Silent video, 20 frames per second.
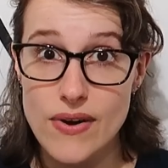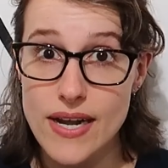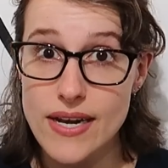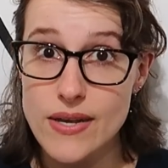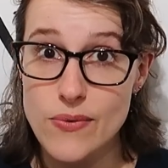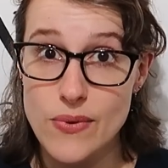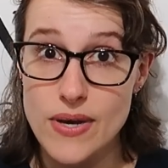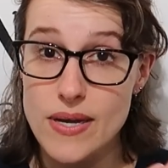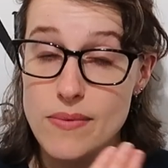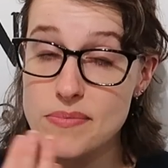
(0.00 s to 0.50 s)

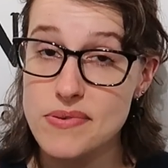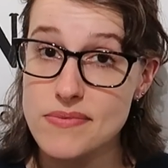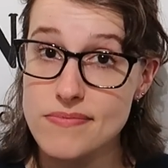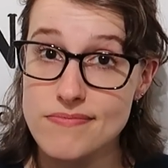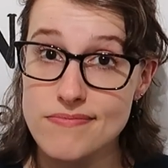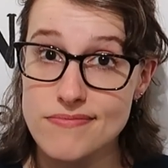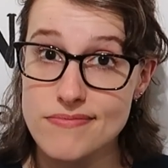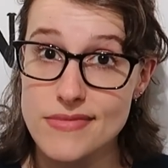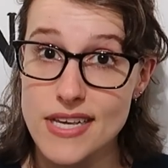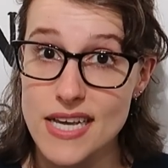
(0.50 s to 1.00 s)
Reddi-wip.
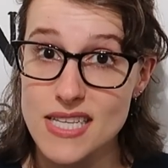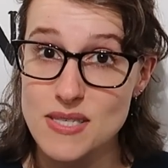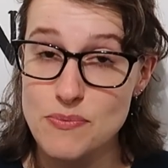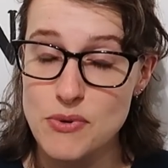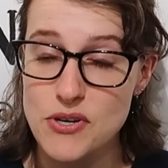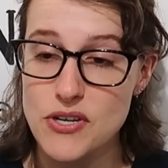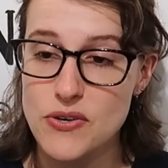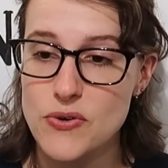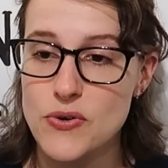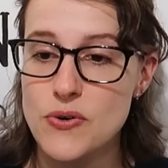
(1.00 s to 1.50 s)
That's
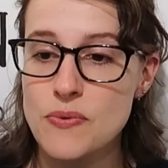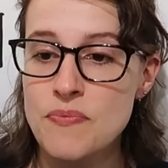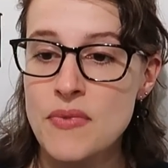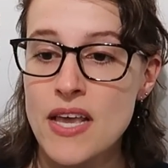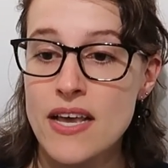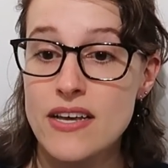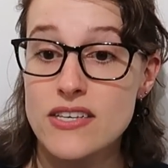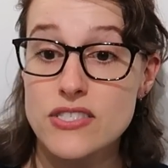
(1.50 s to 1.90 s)
pretty cool.